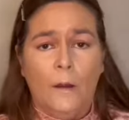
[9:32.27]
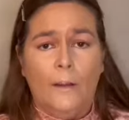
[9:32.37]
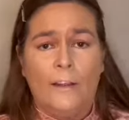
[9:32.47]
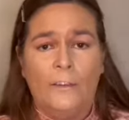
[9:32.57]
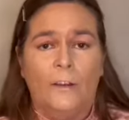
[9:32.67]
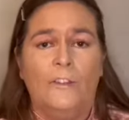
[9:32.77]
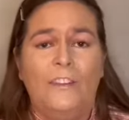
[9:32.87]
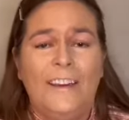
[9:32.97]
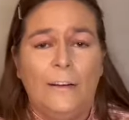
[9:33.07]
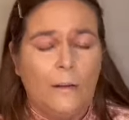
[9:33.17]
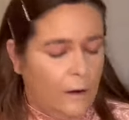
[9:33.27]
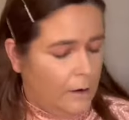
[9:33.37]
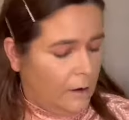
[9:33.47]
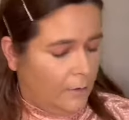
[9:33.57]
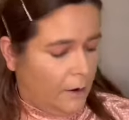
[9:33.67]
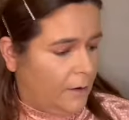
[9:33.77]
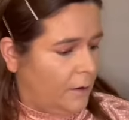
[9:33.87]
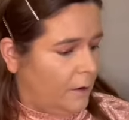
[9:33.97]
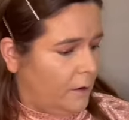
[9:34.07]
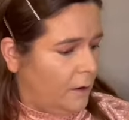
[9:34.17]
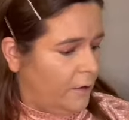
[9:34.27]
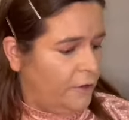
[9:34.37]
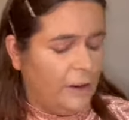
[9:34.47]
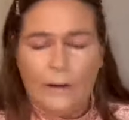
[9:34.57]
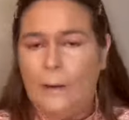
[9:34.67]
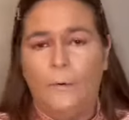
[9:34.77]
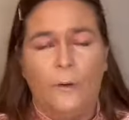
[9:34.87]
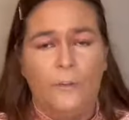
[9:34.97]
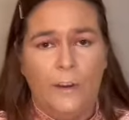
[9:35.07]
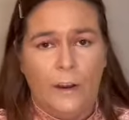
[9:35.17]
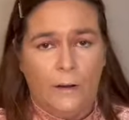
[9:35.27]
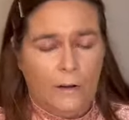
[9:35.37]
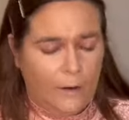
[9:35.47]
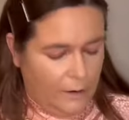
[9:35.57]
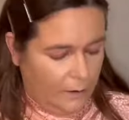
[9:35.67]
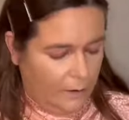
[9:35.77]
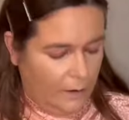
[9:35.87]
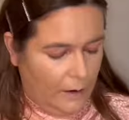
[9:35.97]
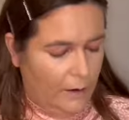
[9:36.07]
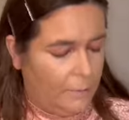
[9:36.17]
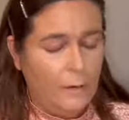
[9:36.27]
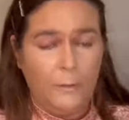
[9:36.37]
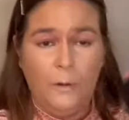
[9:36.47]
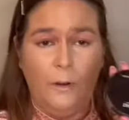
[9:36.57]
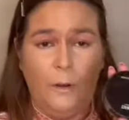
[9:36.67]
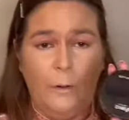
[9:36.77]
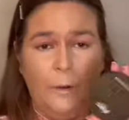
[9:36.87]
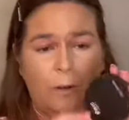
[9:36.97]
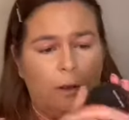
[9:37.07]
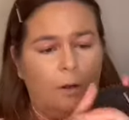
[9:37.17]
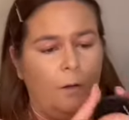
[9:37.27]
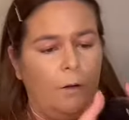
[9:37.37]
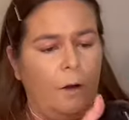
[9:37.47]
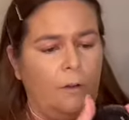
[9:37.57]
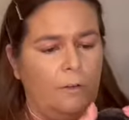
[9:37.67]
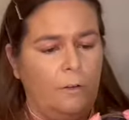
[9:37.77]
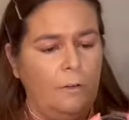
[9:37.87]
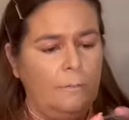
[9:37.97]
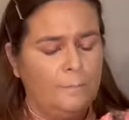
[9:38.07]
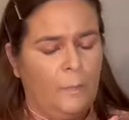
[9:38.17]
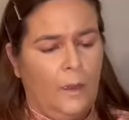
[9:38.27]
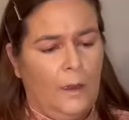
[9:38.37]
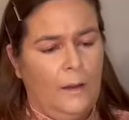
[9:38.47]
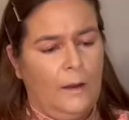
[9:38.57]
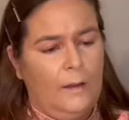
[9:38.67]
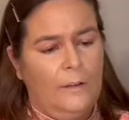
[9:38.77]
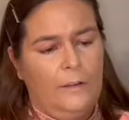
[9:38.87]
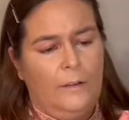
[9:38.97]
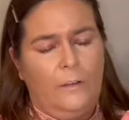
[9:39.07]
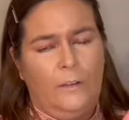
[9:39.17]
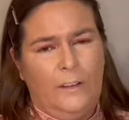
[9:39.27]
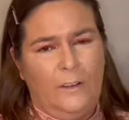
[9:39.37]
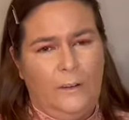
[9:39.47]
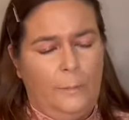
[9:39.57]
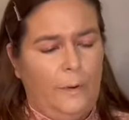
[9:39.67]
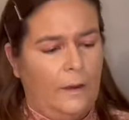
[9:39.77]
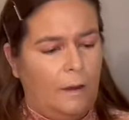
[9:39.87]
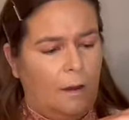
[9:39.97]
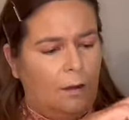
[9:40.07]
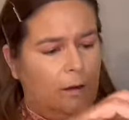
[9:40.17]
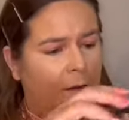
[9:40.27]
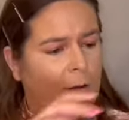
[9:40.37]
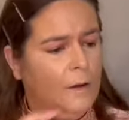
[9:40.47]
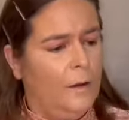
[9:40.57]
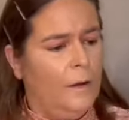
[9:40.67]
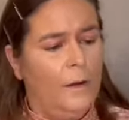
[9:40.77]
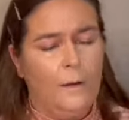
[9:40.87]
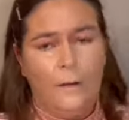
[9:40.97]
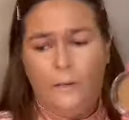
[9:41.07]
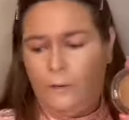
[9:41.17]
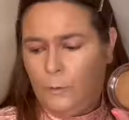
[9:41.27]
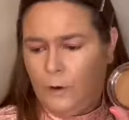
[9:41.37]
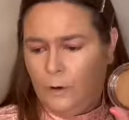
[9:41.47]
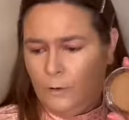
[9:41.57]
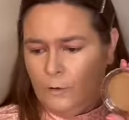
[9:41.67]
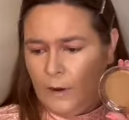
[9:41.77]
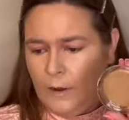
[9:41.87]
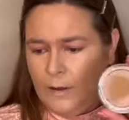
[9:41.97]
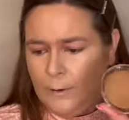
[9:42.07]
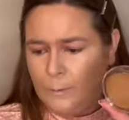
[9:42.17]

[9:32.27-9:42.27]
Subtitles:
That's the concealer on. I've got the She Glam concealer. Now I'm gonna go in with the Cronzer. And like I said, this is in the color pecan. This is what it looks like.